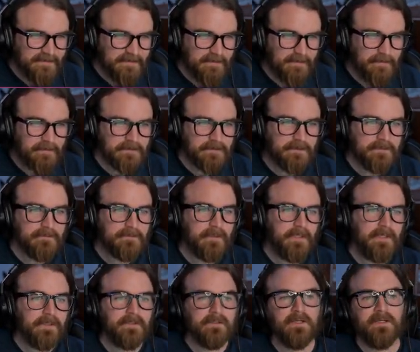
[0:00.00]
There's a
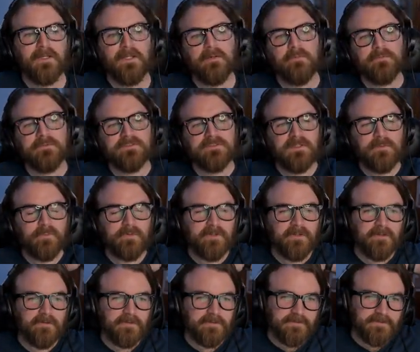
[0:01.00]
great game
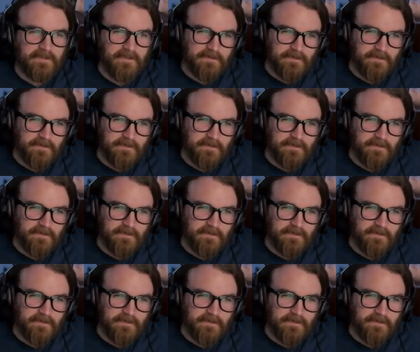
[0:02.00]
somewhere inside the